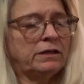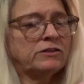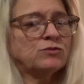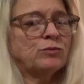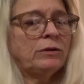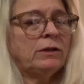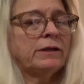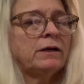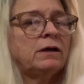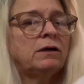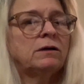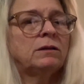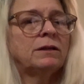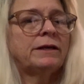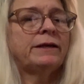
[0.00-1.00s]
It's really
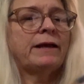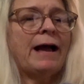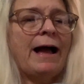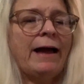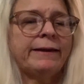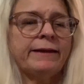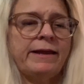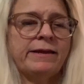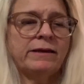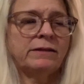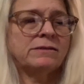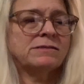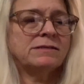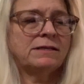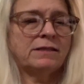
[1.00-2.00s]
ugly. I
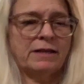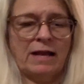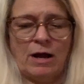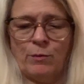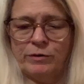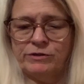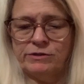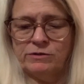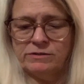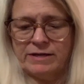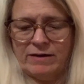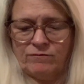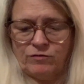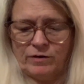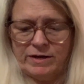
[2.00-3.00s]
can't see that I would use
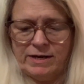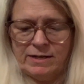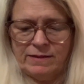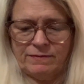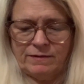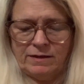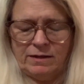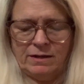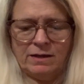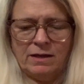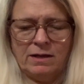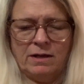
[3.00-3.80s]
that for anything.